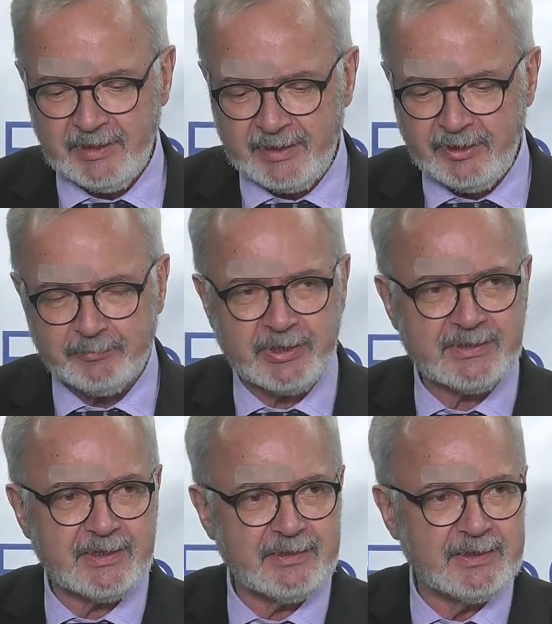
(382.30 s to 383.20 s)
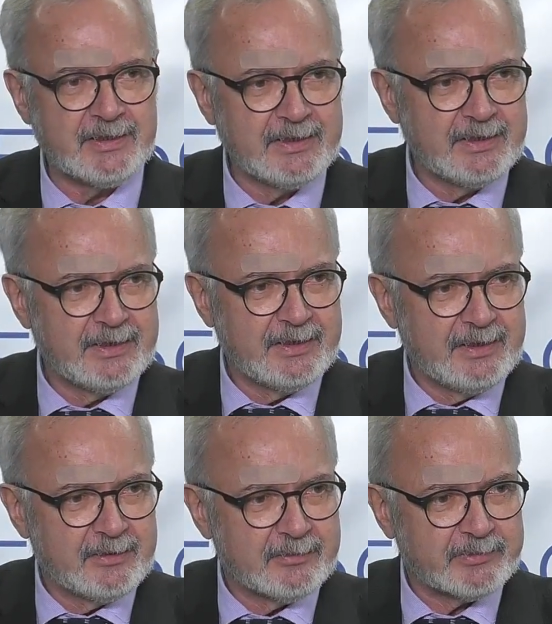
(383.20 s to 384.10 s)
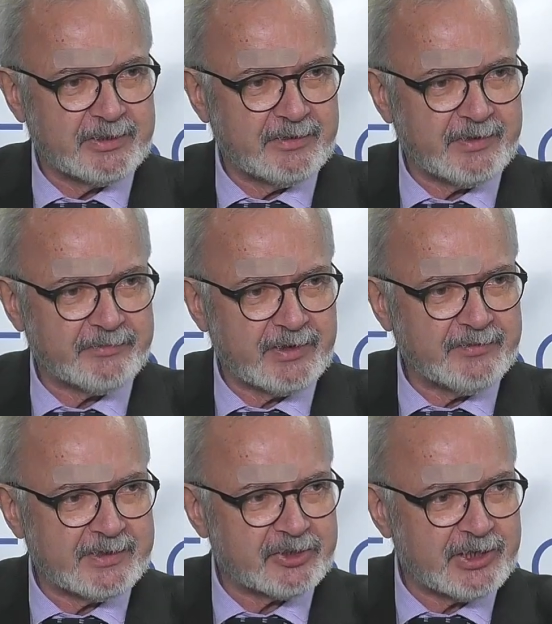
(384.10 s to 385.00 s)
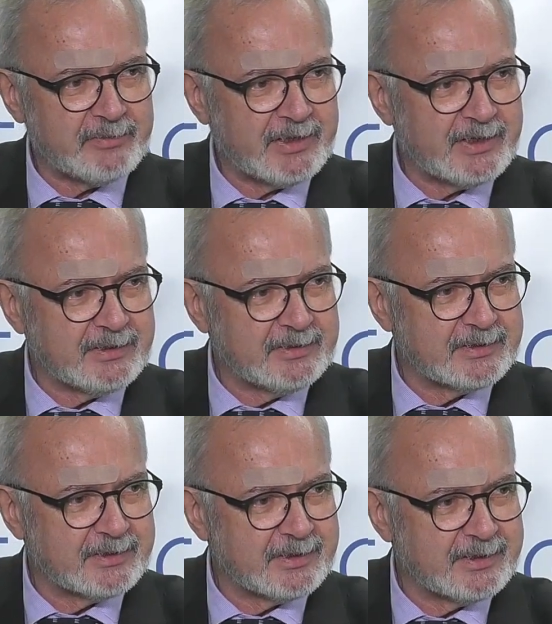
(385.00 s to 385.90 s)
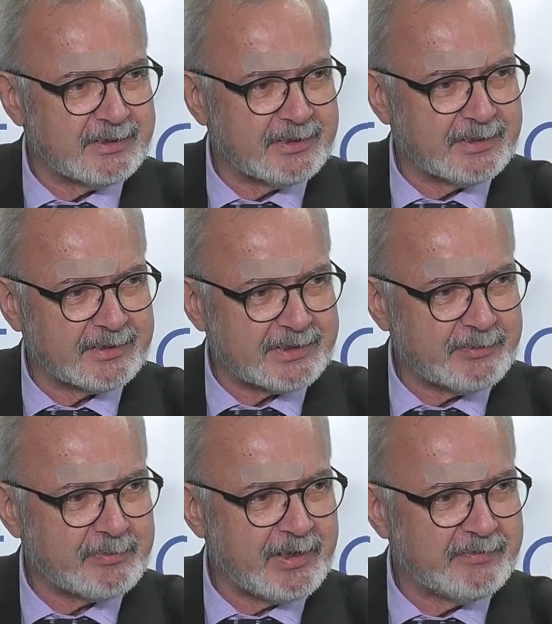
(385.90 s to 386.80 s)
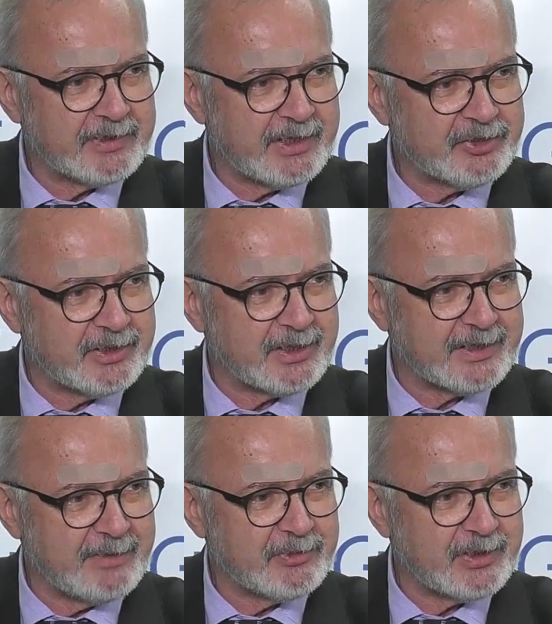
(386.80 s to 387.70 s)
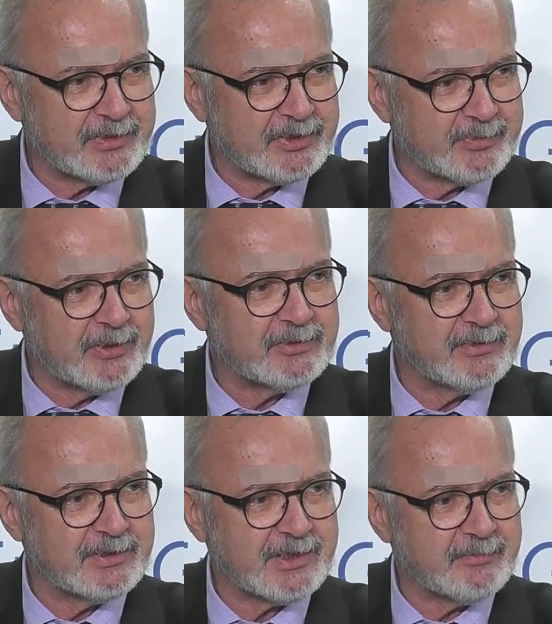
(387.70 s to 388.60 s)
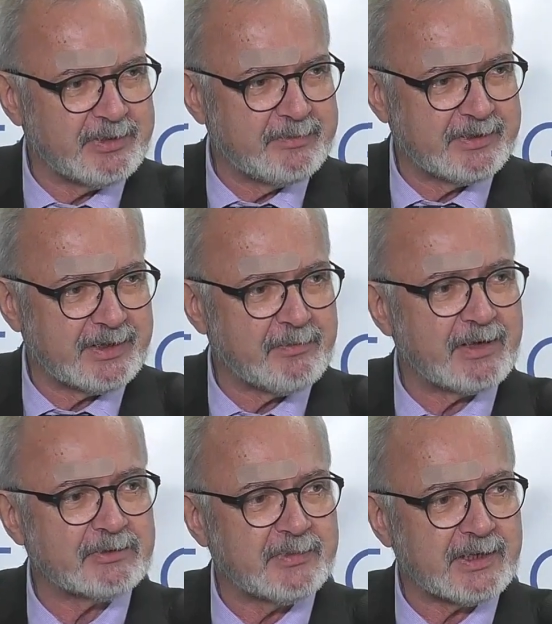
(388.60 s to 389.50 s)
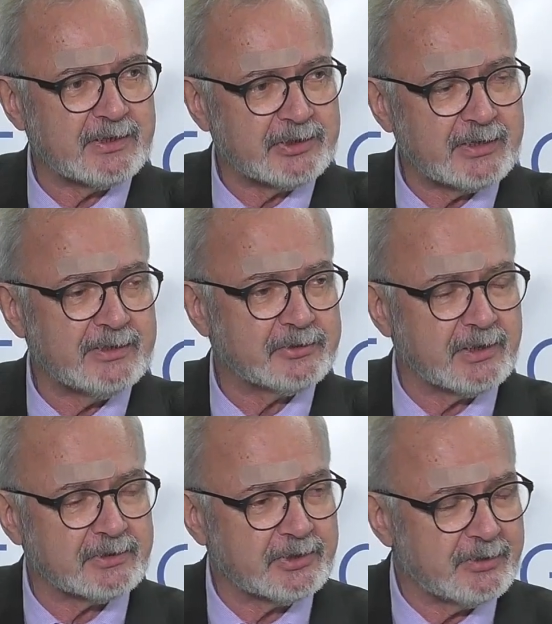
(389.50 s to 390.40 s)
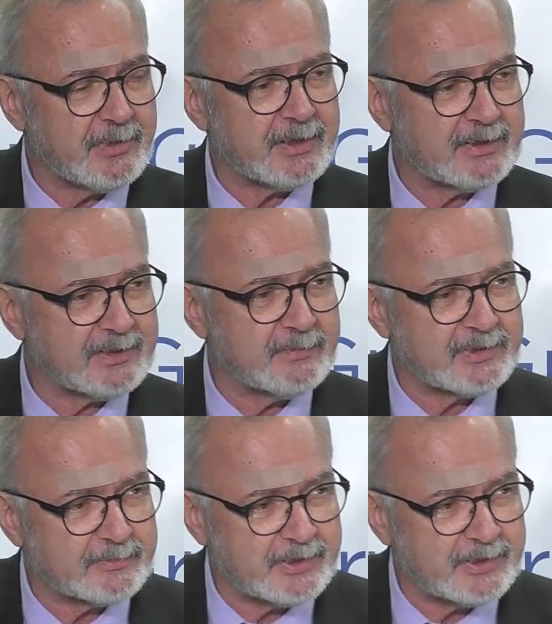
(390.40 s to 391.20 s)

And our president, President Frank-Walter Steinmeier, accepted my invitation, and they came to us and spoke to these young people. And in my introductory remark, I said, Mr.